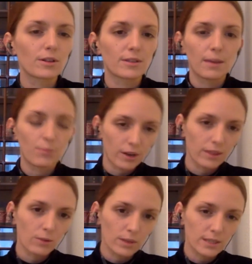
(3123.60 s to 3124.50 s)
they bring
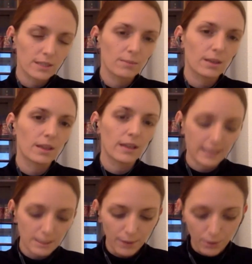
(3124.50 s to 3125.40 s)
the wisdom and the
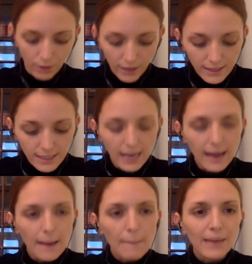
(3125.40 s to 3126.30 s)
experience.
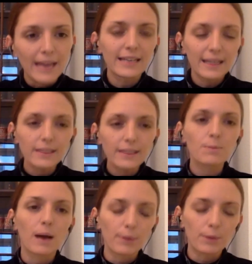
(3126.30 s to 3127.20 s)
And in this
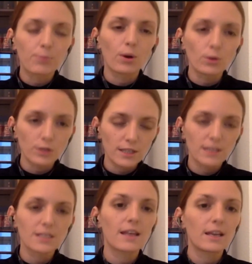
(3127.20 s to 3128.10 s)
public
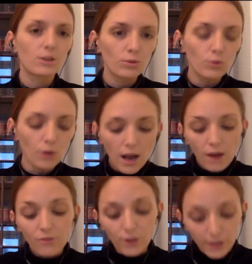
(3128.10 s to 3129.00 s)
processes, they do,
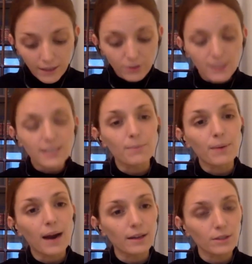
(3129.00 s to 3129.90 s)
forgiveness and
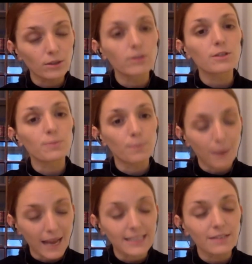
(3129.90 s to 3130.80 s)
pardon
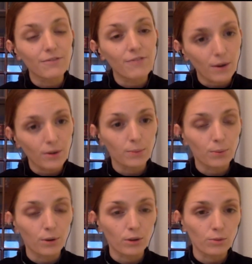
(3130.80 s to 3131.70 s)
plays a very
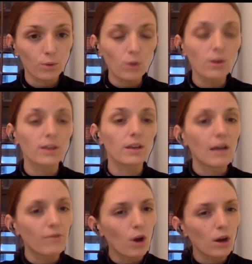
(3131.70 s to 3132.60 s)
important role. And you
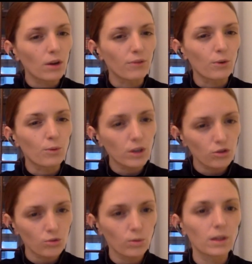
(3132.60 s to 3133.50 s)
have a lot of
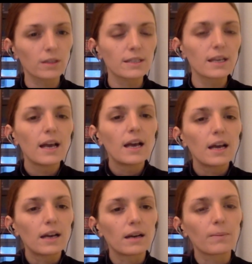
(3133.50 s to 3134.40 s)
rituals,
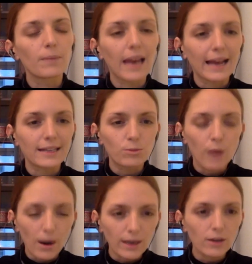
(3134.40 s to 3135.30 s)
like
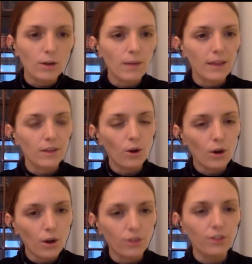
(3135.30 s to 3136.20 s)
swearing on Mother
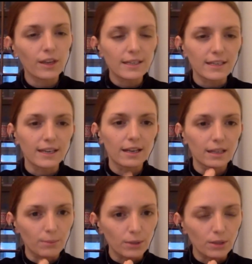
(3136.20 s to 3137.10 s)
Earth, eating a
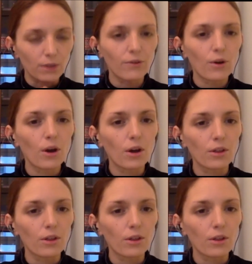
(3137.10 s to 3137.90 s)
little bit of earth,